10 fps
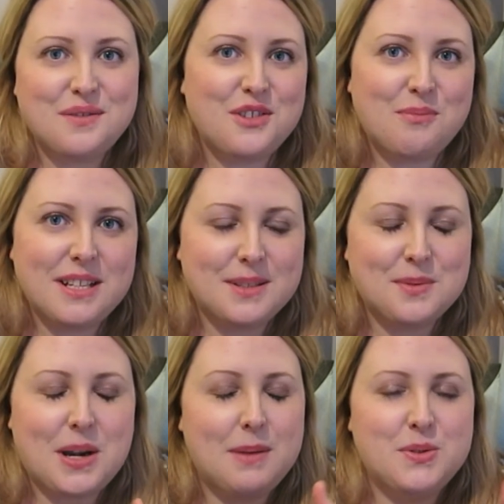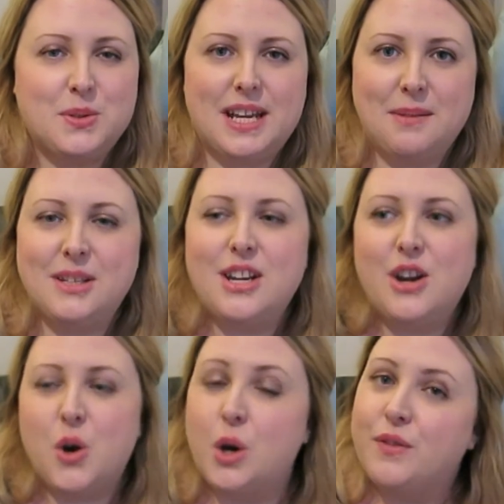if you've been subscribed the whole time,
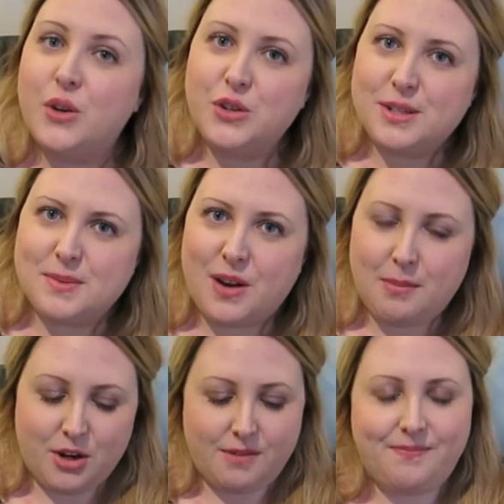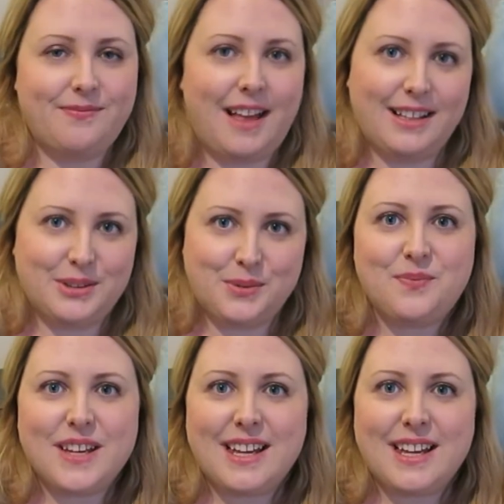or if you're a new subscriber, hello.